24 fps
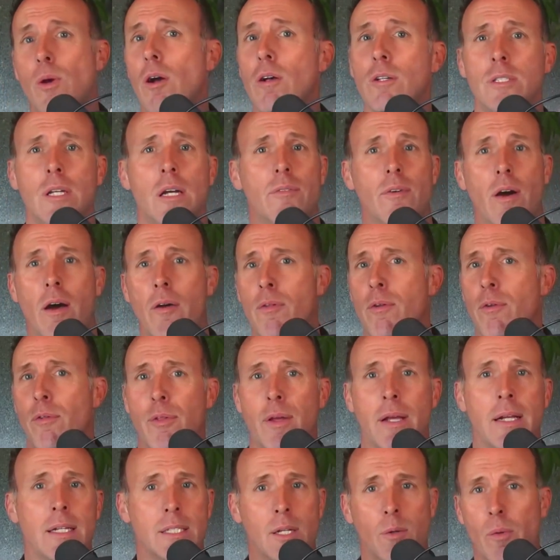We also have other
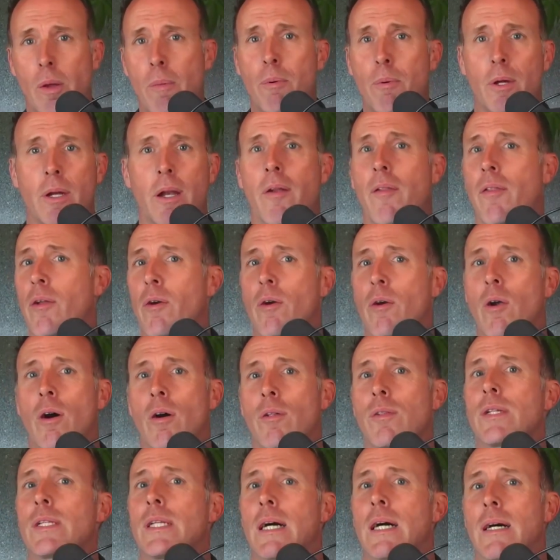things that we put into there
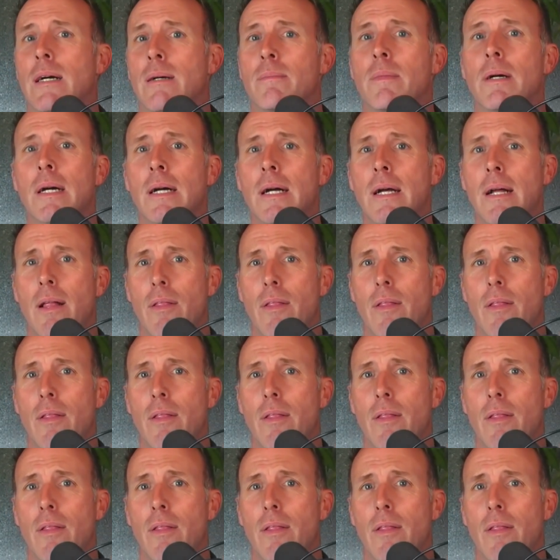all the time